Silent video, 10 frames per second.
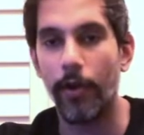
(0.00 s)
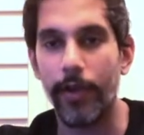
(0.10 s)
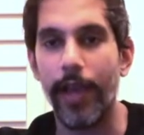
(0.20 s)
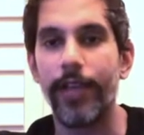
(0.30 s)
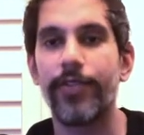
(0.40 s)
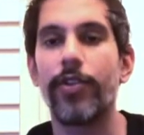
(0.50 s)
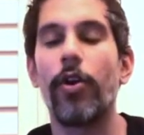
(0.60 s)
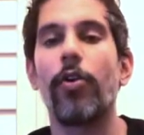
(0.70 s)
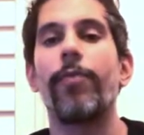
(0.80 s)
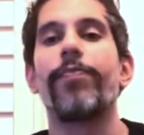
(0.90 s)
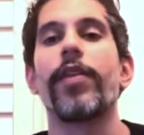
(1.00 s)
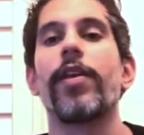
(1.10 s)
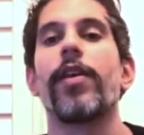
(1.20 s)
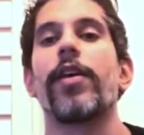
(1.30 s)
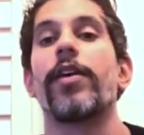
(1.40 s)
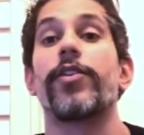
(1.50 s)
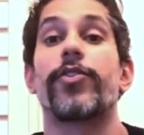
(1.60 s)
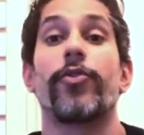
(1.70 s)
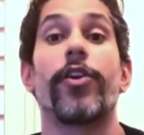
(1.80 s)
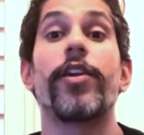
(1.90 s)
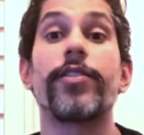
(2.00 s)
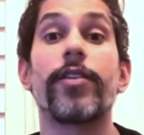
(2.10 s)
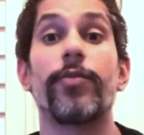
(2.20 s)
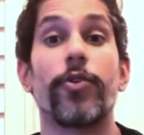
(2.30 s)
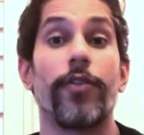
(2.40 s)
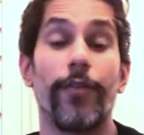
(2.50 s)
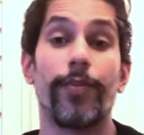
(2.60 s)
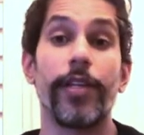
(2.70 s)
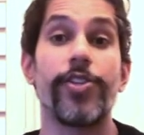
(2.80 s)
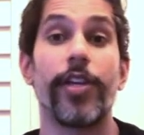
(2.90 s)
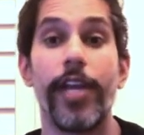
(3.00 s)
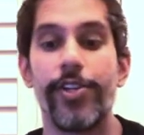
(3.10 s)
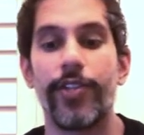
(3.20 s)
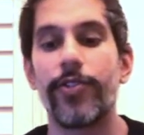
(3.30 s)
Okay, so there is some sort of a bleaching agent.